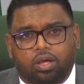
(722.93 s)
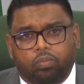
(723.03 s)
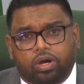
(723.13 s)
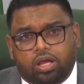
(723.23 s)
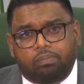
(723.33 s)

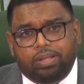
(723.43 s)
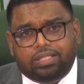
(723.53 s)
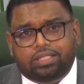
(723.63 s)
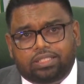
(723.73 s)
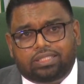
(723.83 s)
We're
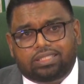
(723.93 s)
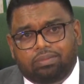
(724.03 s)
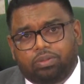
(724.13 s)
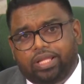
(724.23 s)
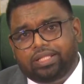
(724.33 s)
committed to
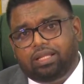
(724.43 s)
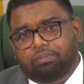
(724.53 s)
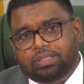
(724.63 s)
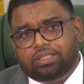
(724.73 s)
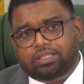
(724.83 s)
stimulating
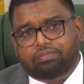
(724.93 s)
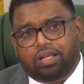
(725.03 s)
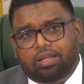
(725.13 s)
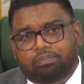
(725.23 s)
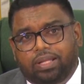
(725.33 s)
business
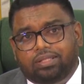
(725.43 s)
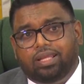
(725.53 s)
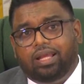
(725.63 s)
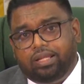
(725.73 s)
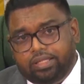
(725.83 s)
development
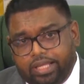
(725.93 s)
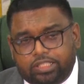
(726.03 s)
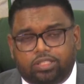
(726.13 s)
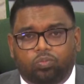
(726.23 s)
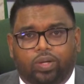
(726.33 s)

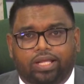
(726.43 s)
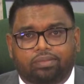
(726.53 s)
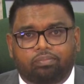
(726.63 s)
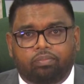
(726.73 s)
nationwide.